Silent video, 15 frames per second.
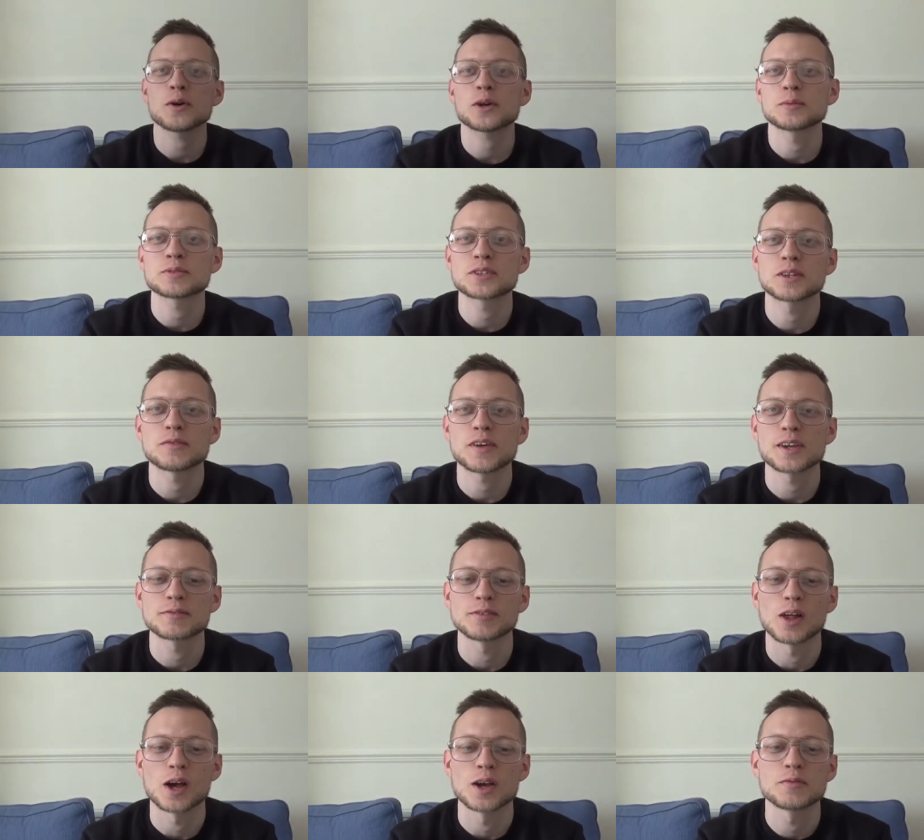welcome to The Faith
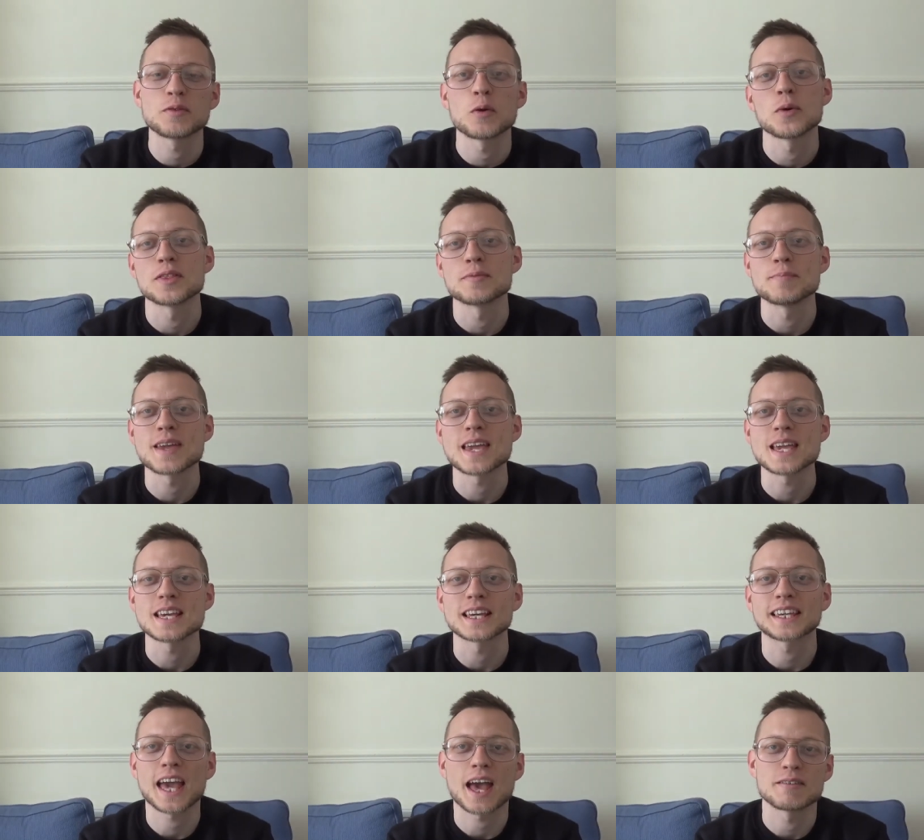Life with
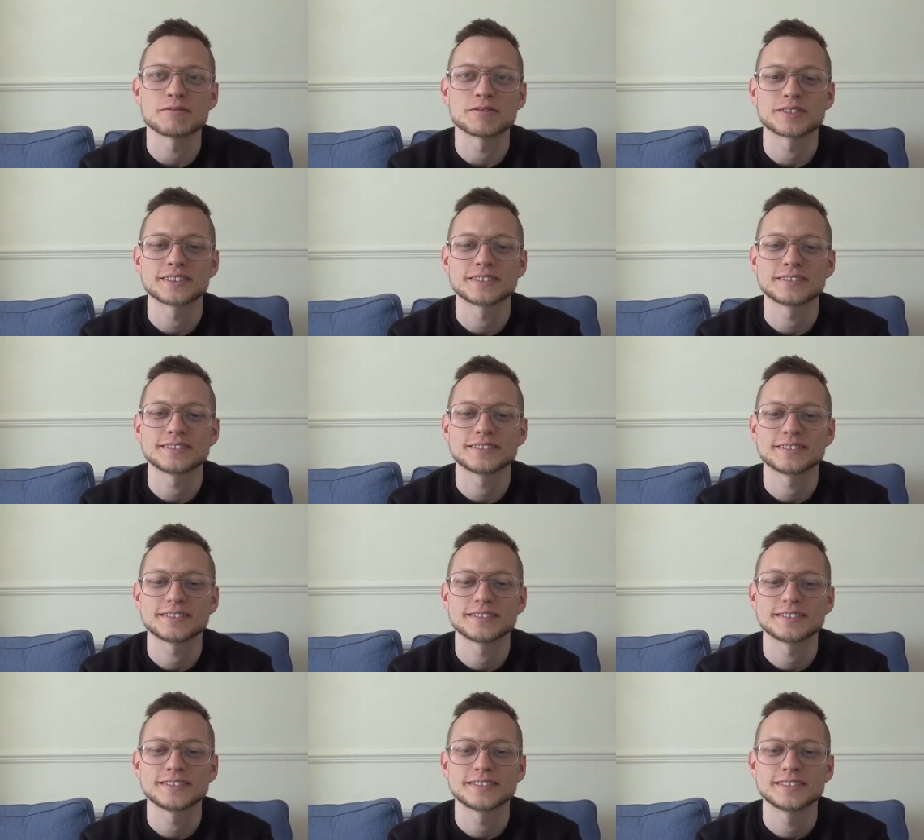me, Kev.
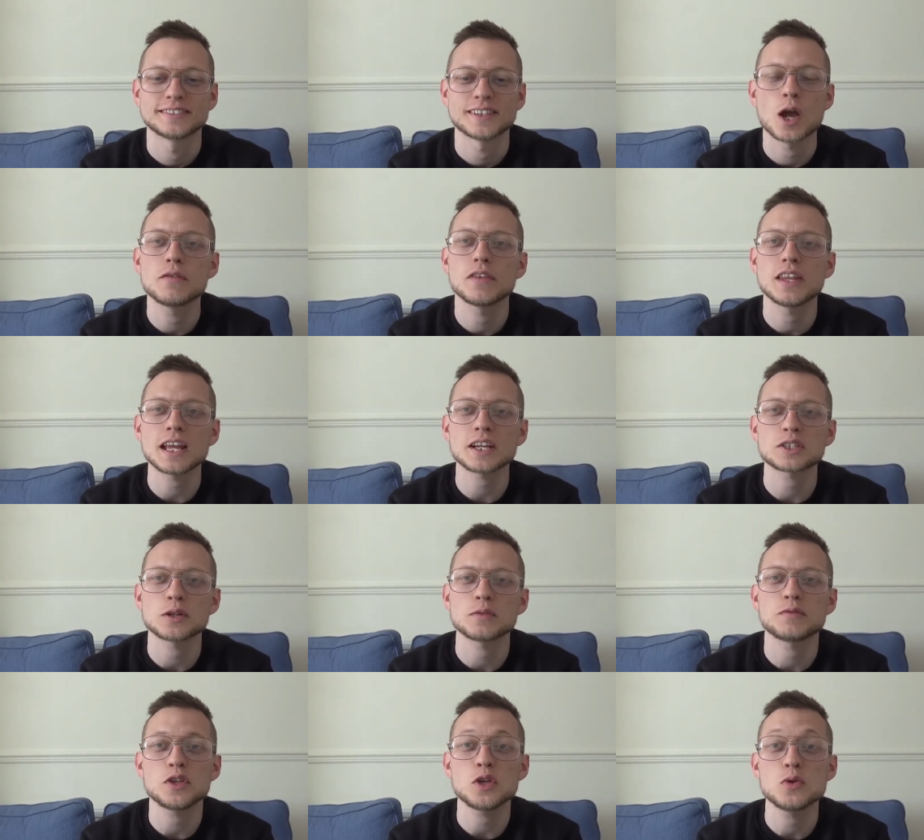Over the next
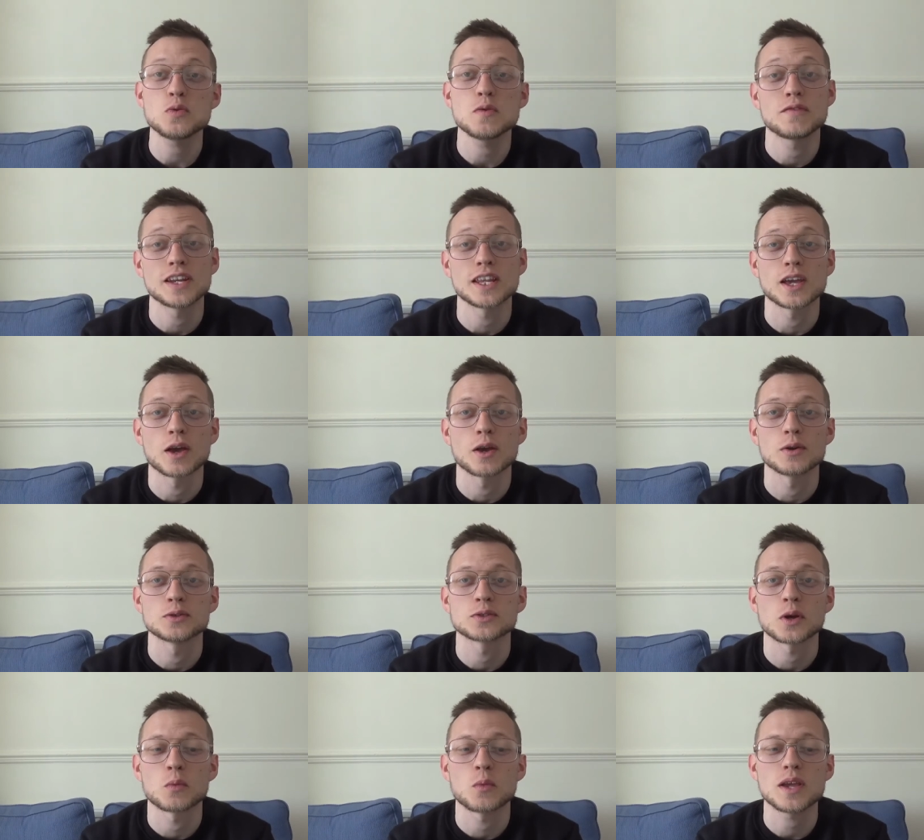few
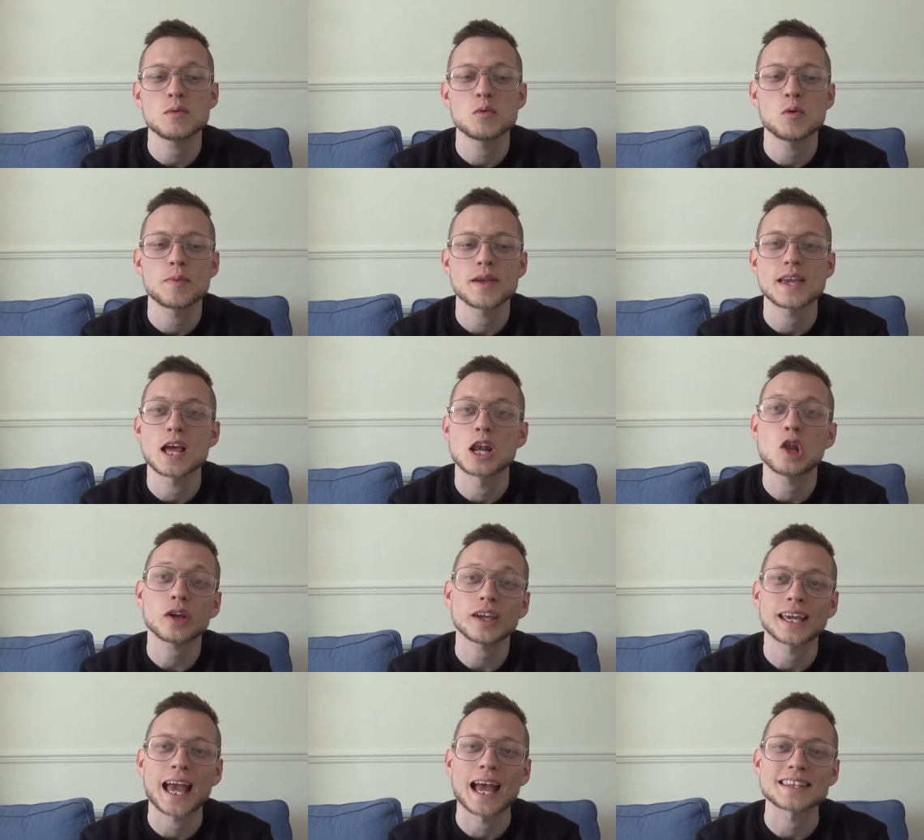videos, we will be
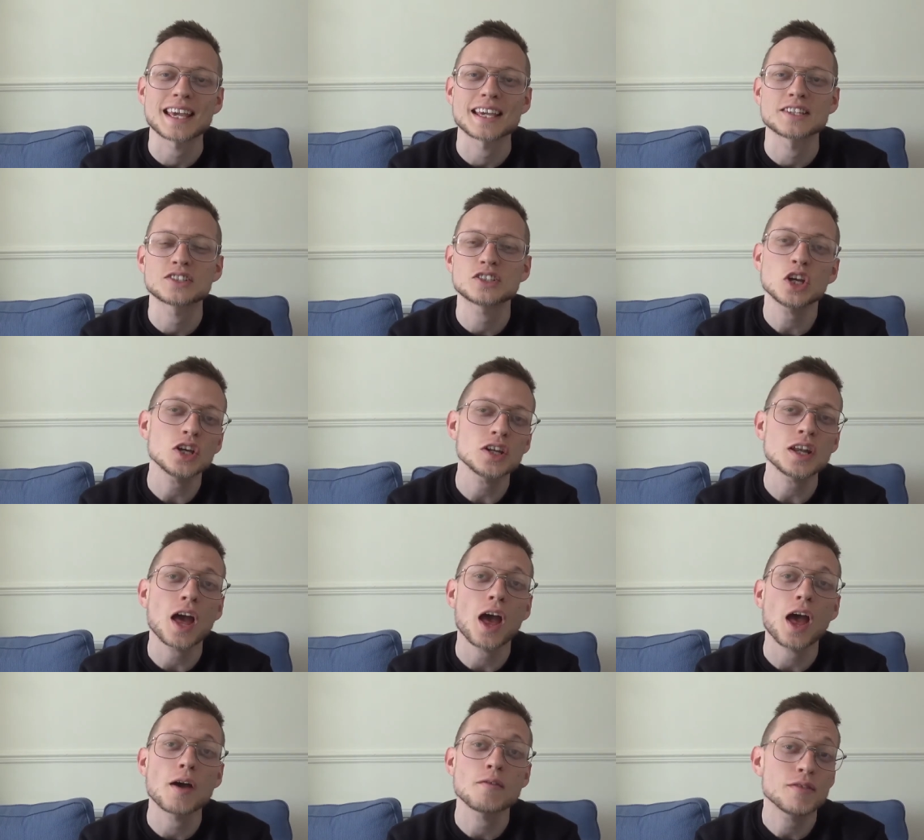looking at a certain
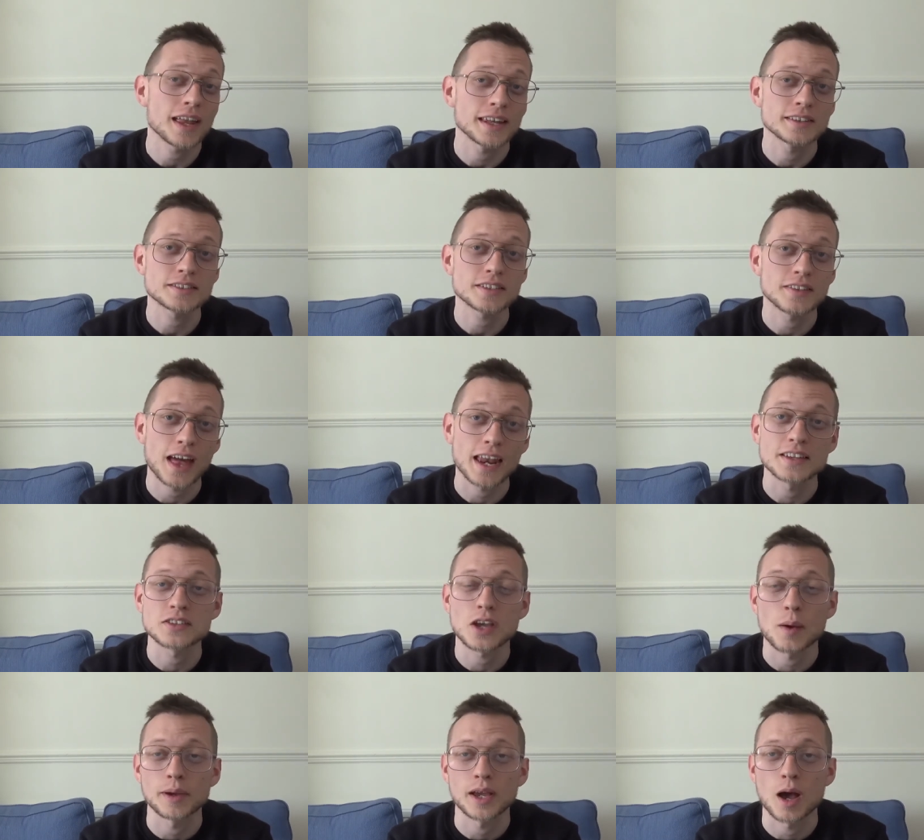event that is
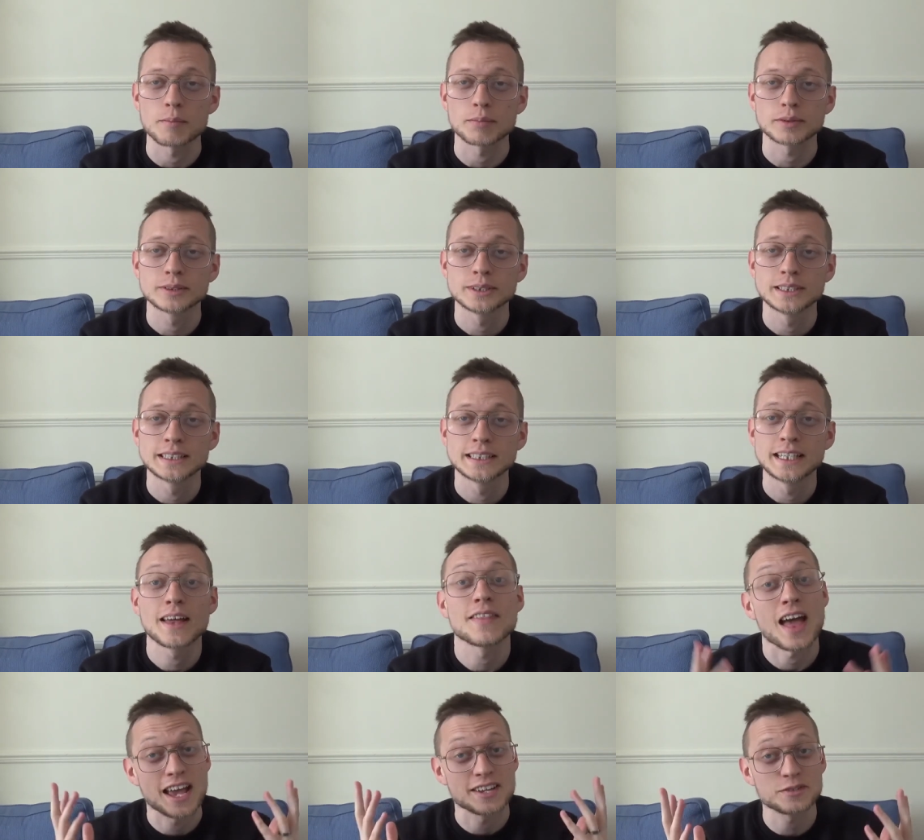coming up.
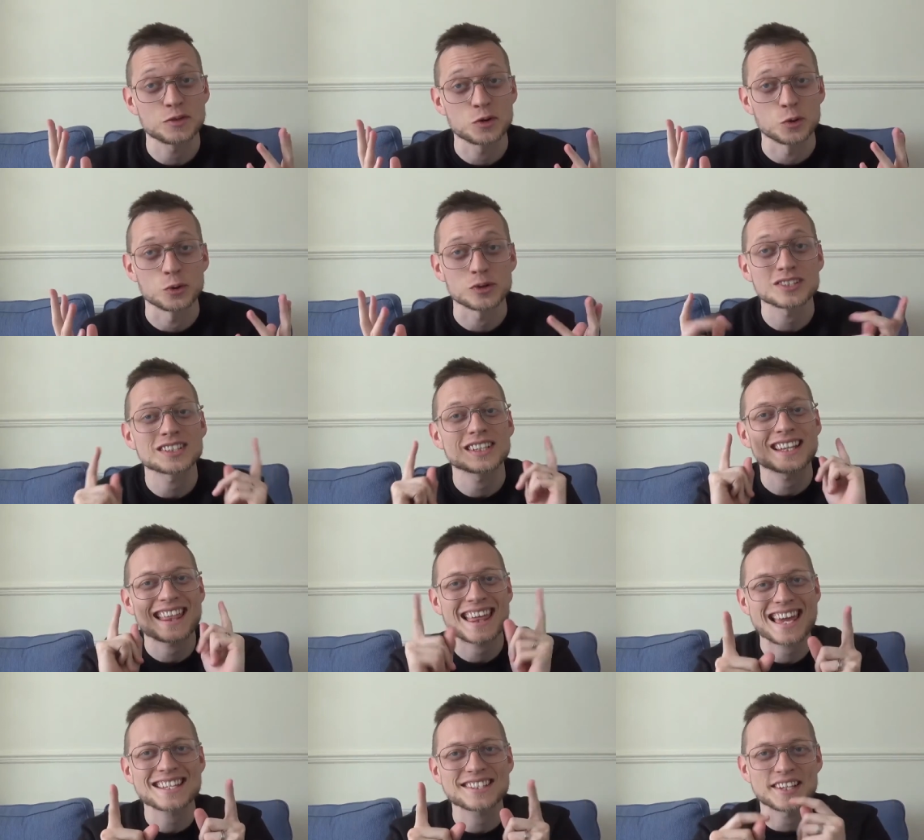That is, of course,
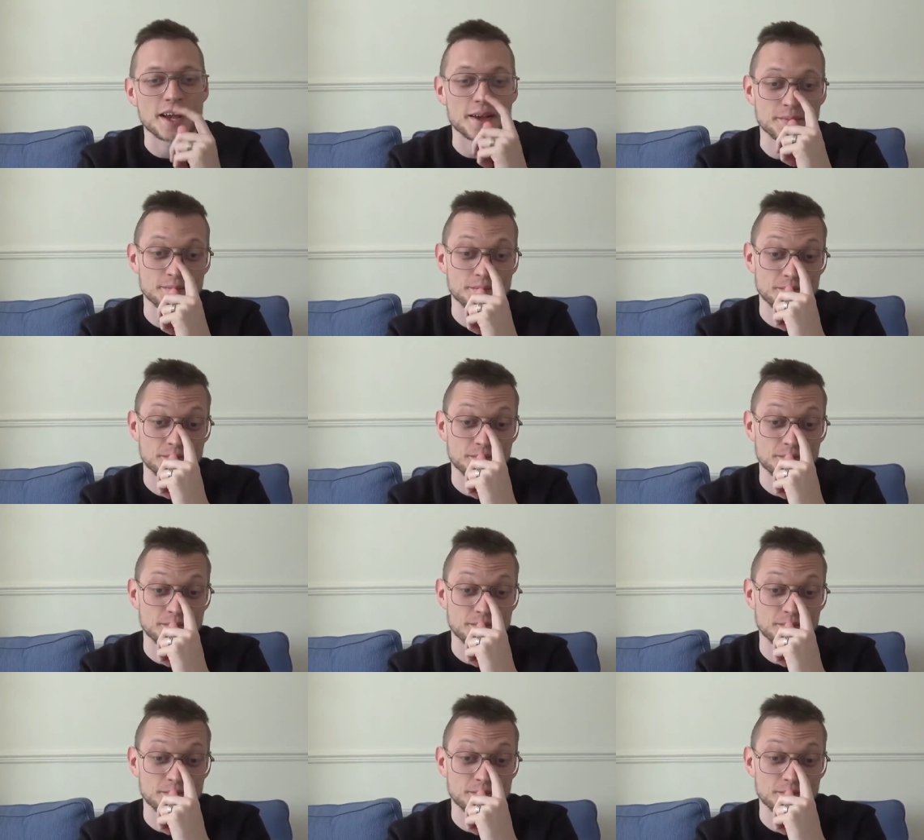Easter.